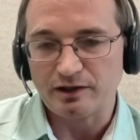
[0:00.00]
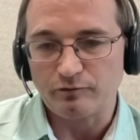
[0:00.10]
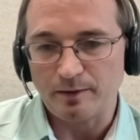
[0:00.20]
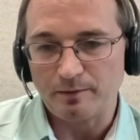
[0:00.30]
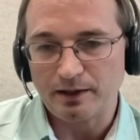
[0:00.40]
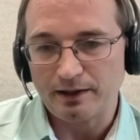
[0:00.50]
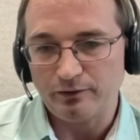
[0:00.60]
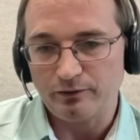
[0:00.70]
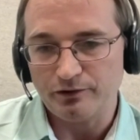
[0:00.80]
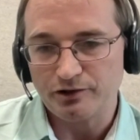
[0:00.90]
replicate all
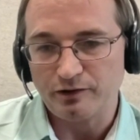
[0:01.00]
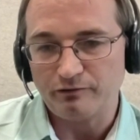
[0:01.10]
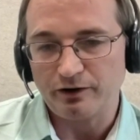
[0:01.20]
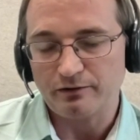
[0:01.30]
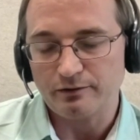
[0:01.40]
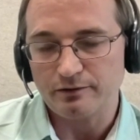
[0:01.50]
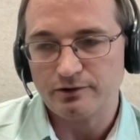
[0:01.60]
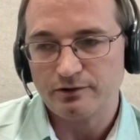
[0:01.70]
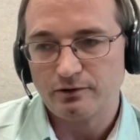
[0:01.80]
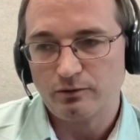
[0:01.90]
the sharing records
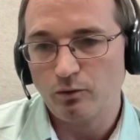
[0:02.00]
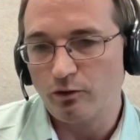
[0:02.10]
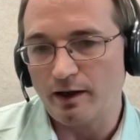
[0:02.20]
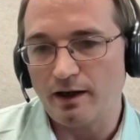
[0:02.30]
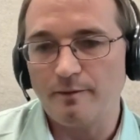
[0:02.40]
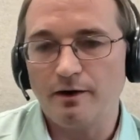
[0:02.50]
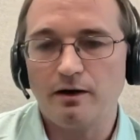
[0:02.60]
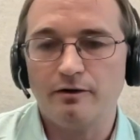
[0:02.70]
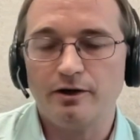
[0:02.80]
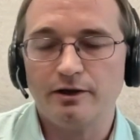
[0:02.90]
all the way up the
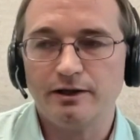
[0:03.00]
hierarchy to the